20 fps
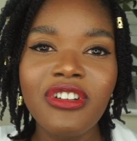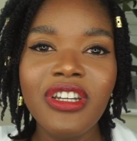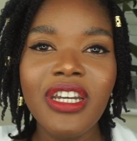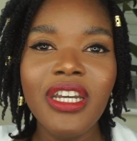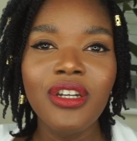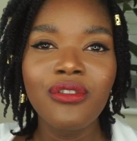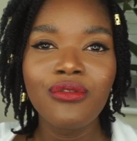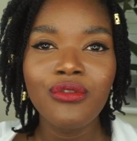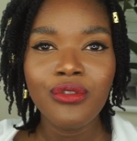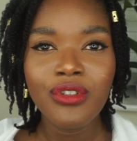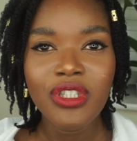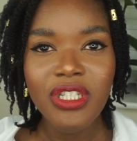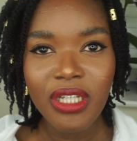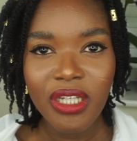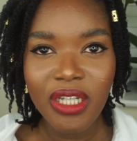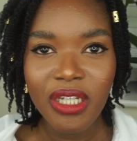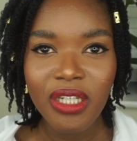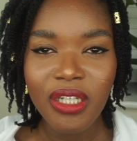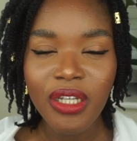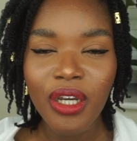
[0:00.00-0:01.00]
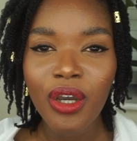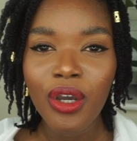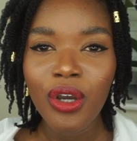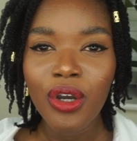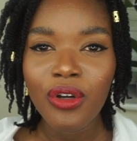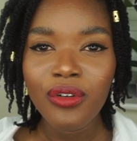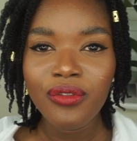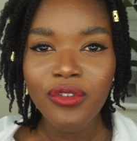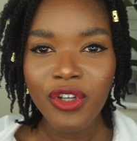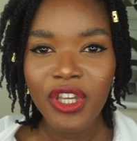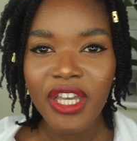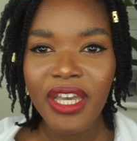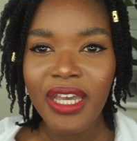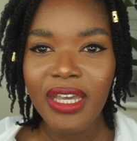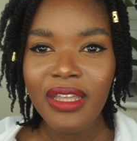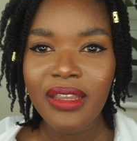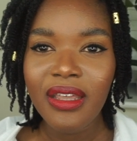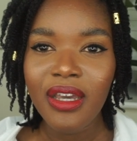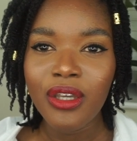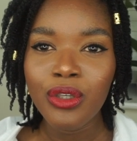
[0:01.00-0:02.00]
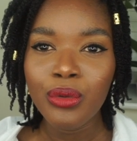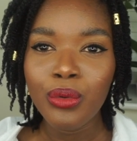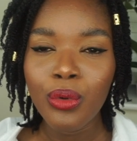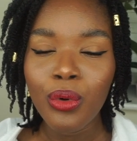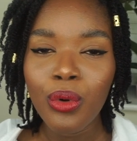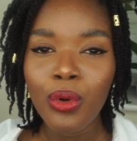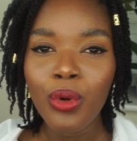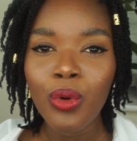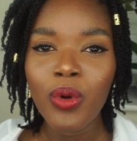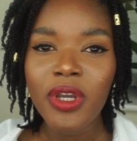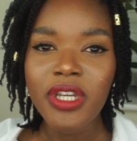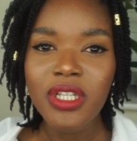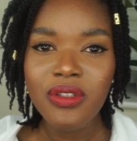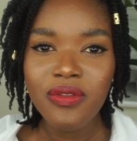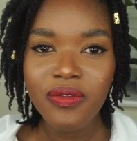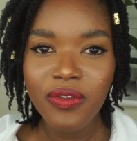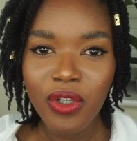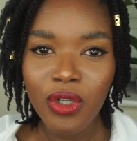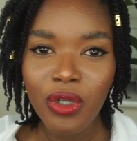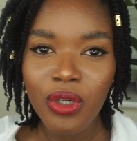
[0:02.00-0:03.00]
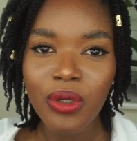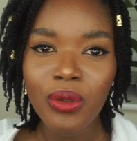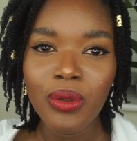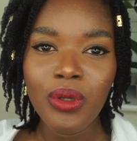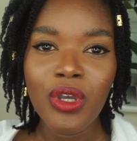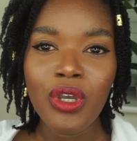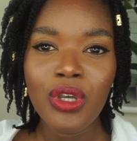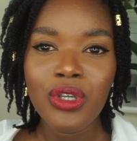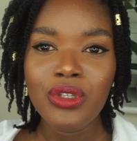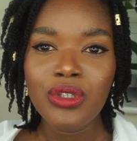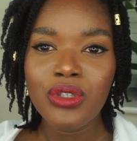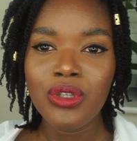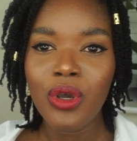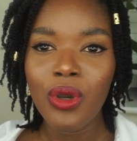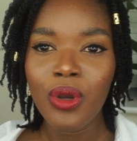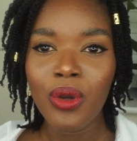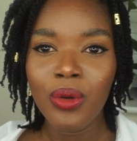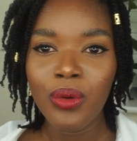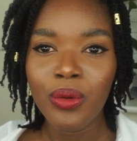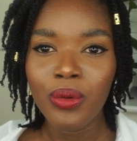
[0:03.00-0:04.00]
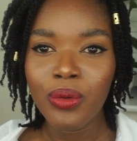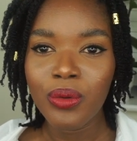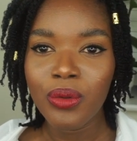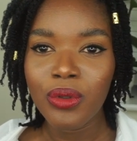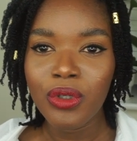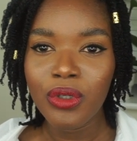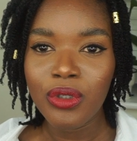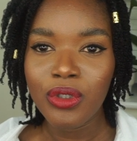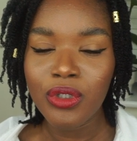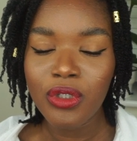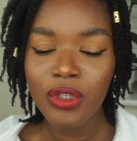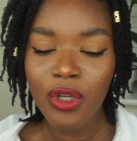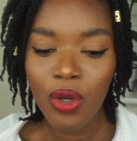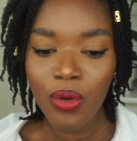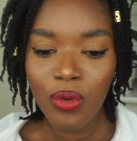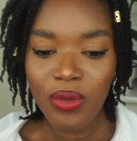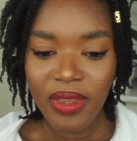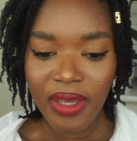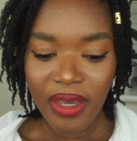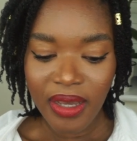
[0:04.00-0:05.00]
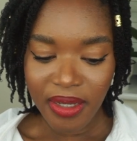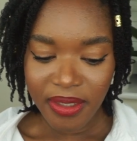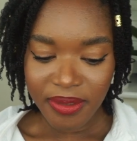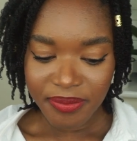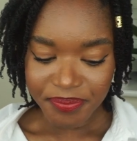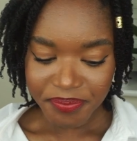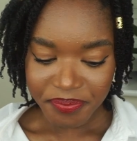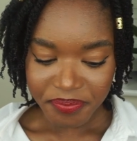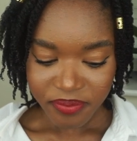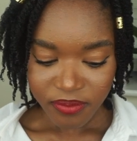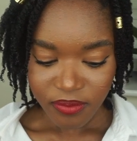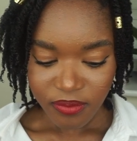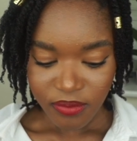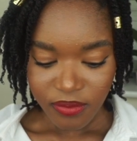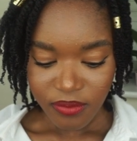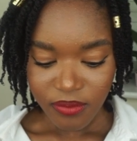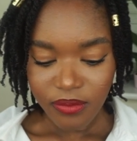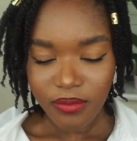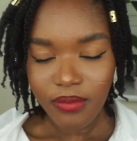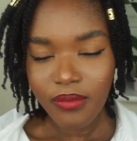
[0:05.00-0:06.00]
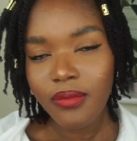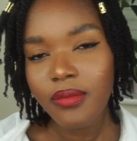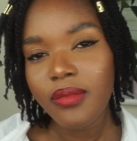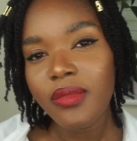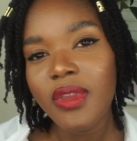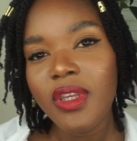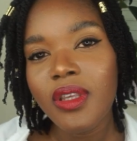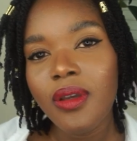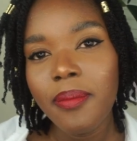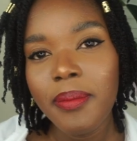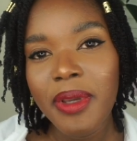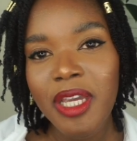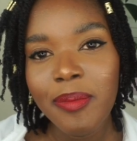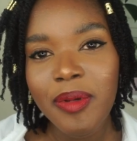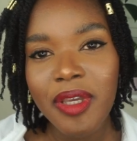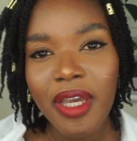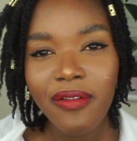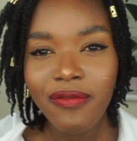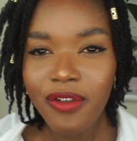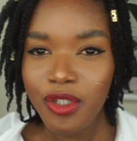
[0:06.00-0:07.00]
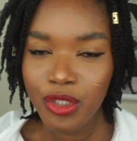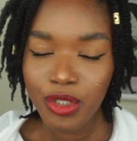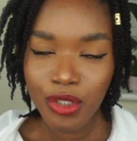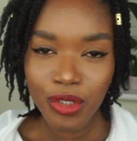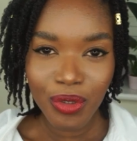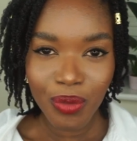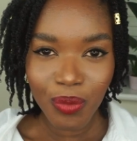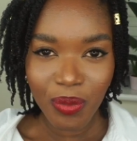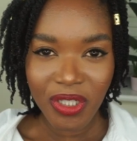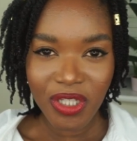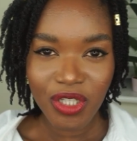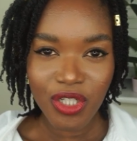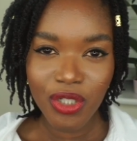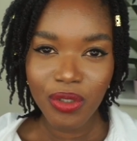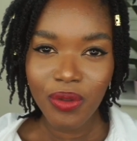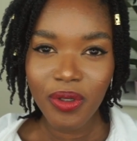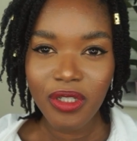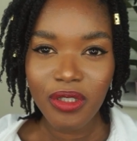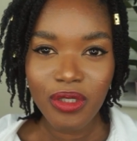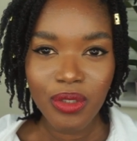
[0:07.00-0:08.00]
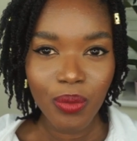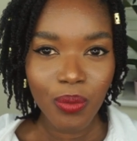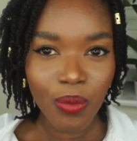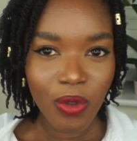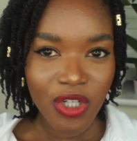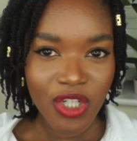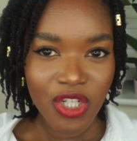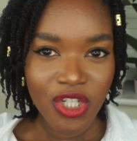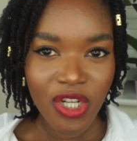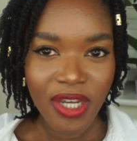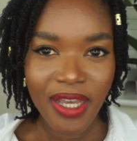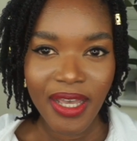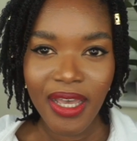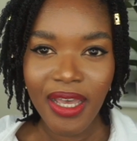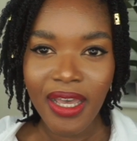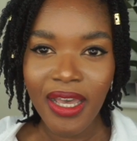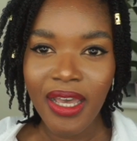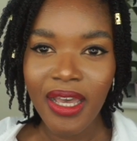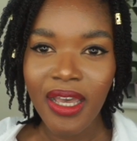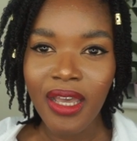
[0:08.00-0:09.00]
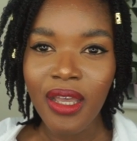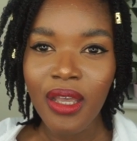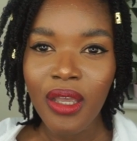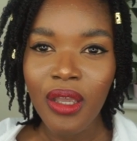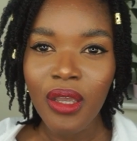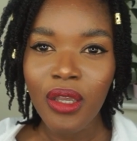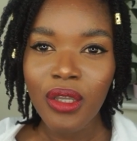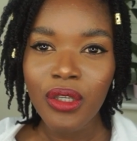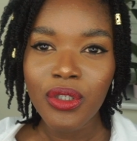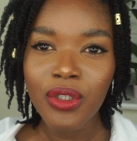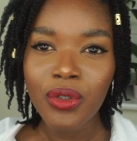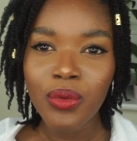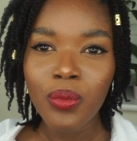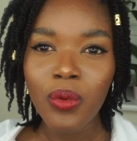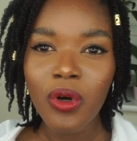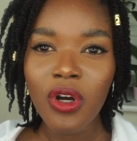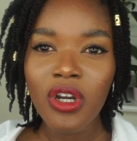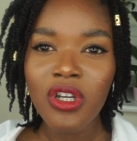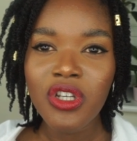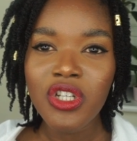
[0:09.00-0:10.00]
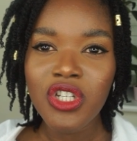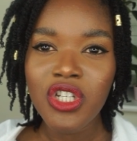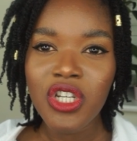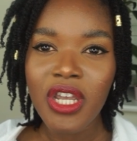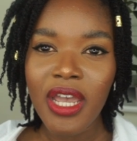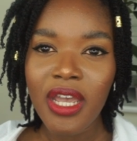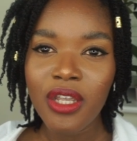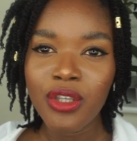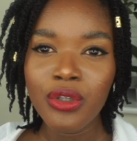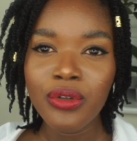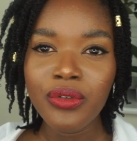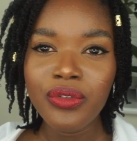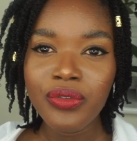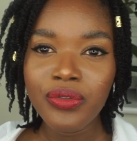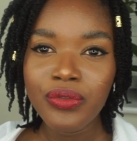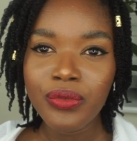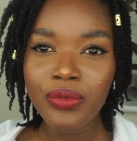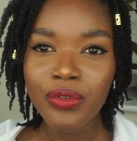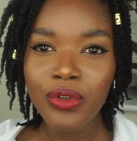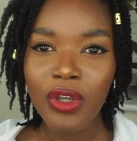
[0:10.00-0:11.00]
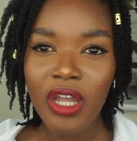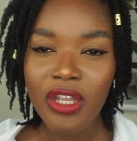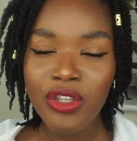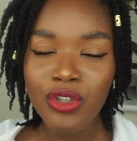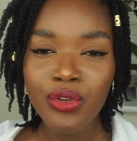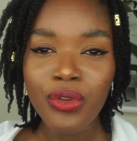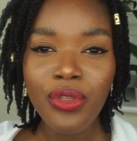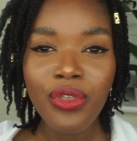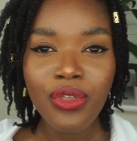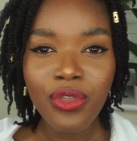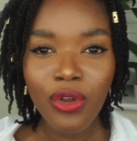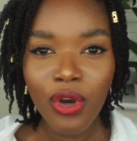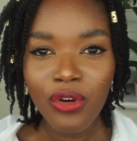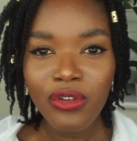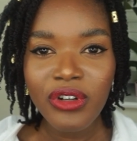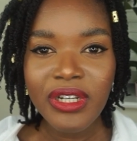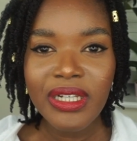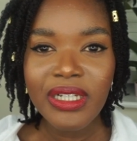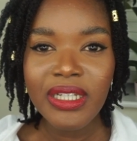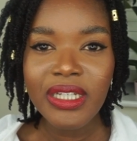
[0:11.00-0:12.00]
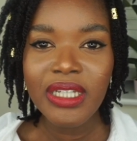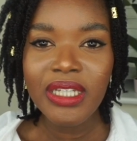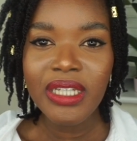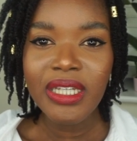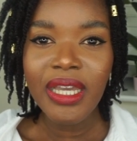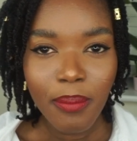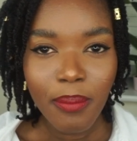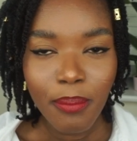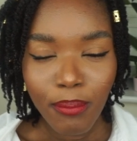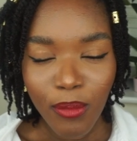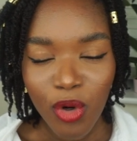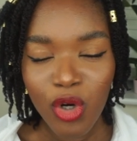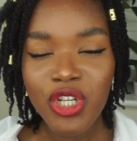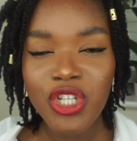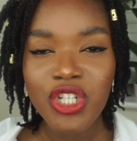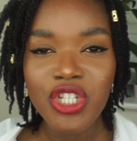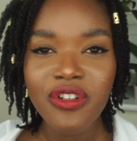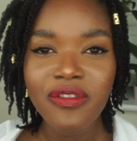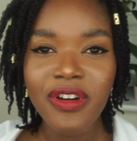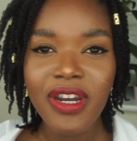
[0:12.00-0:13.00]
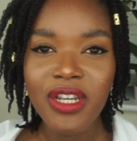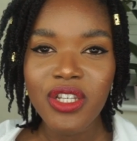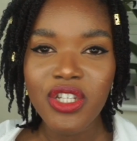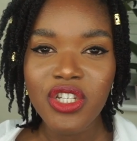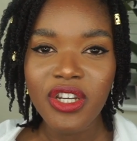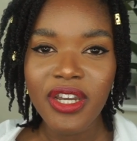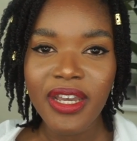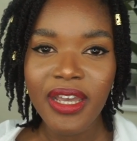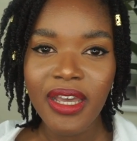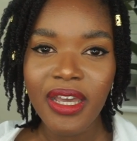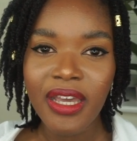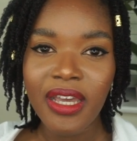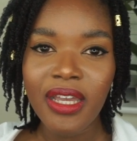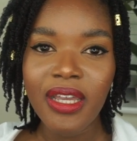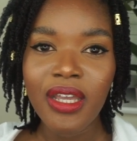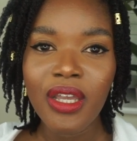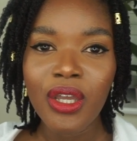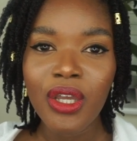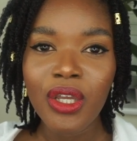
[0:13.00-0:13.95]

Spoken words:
Create a routine for your hair that you always follow. So you know that maybe every 2 weeks you're going to wash your hair, you wash and you thoroughly moisturize your hair.